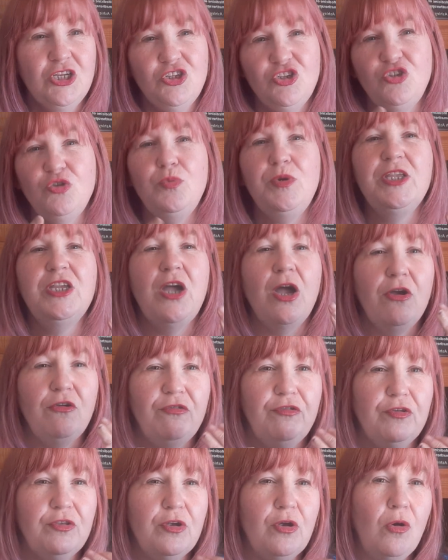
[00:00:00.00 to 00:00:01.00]
So we'd go
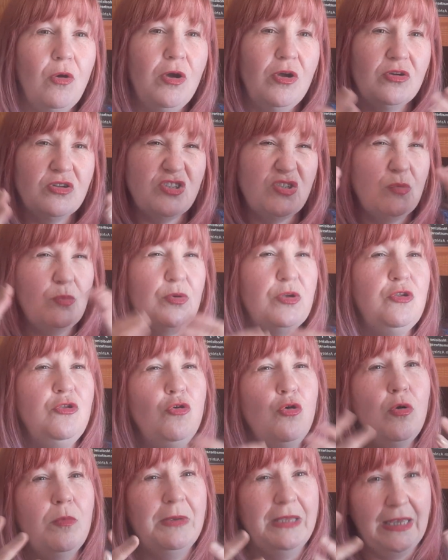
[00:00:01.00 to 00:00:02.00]
for the oils that
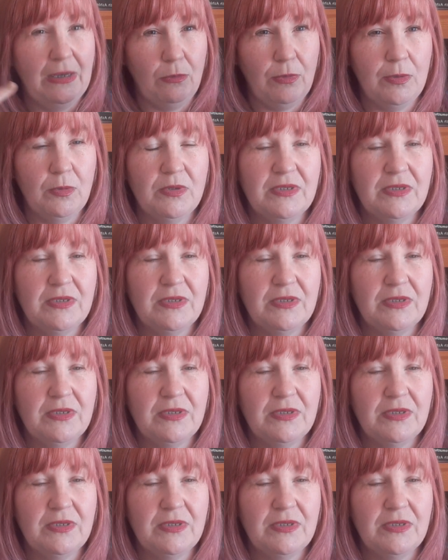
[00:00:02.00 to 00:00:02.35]
we